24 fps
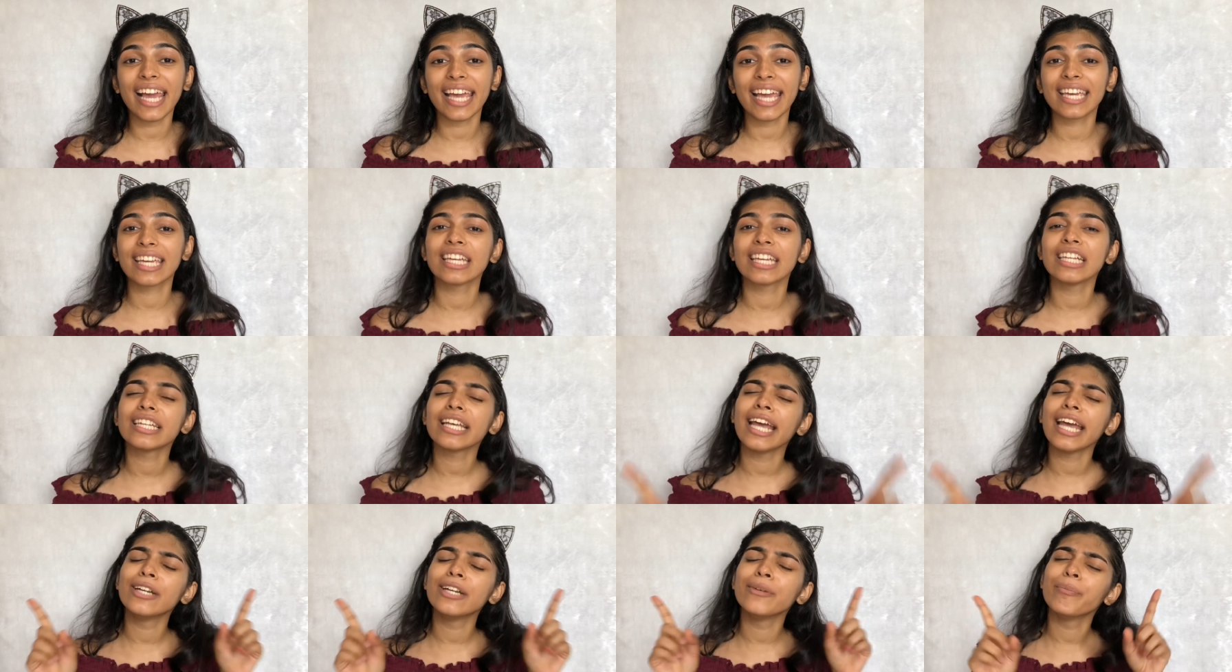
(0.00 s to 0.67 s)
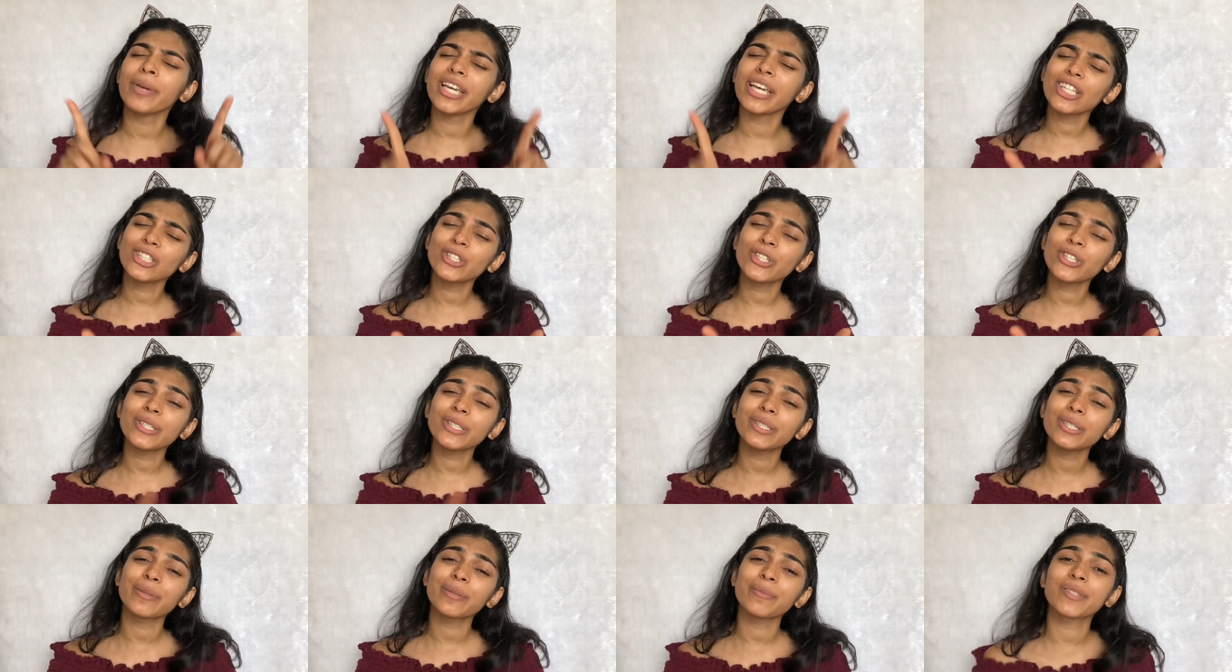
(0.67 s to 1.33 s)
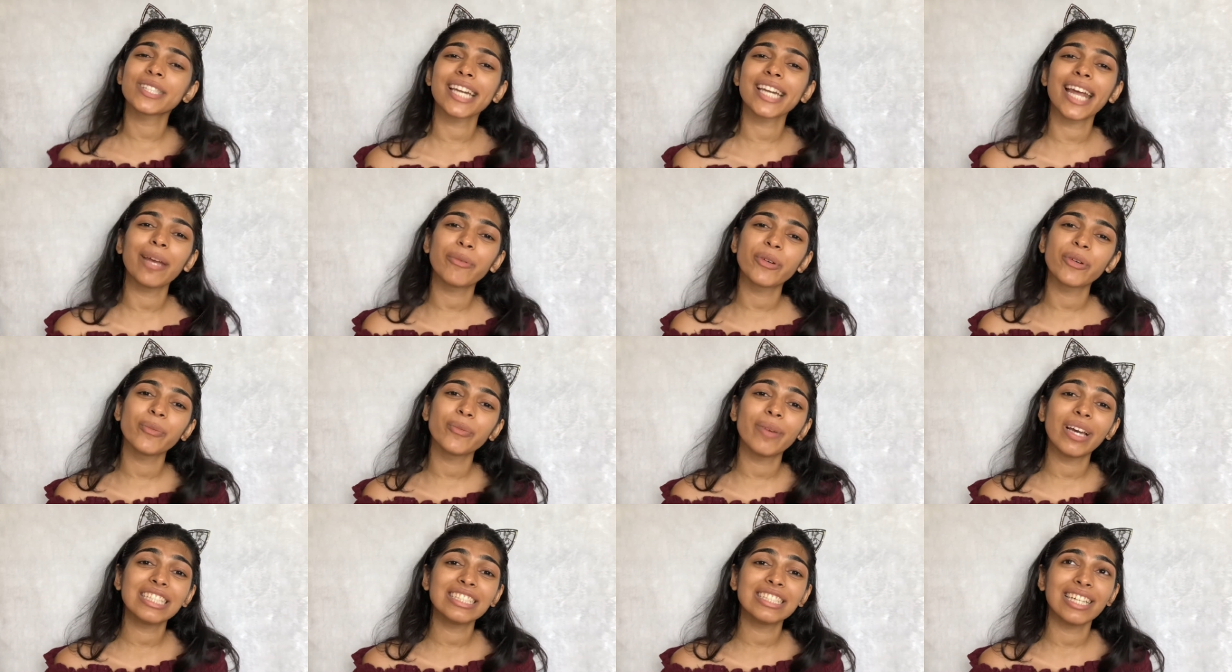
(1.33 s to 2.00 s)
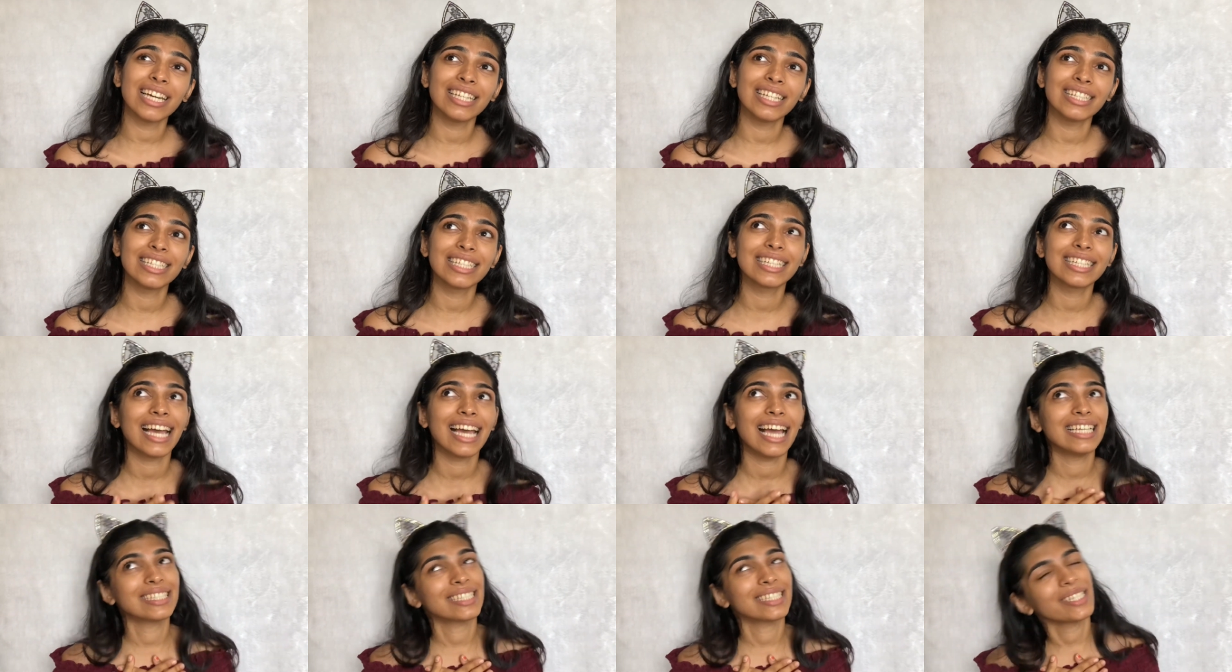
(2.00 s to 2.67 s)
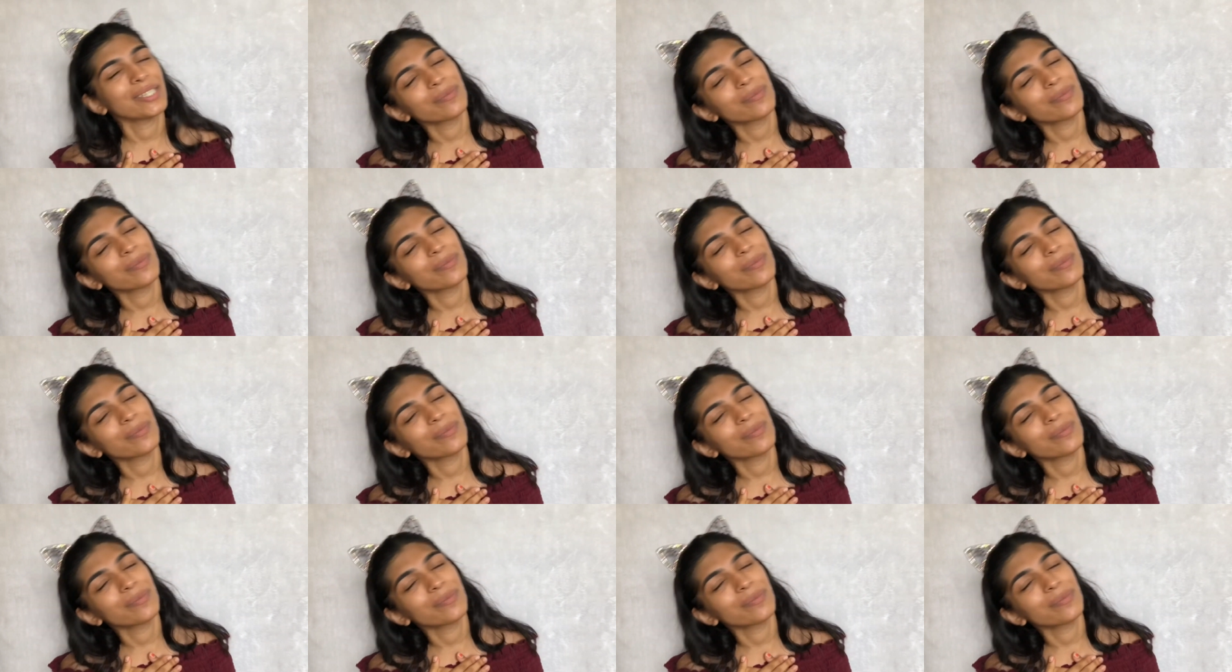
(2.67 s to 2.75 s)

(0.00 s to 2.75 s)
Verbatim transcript: like it. And make sure you subscribe to my channel, guys.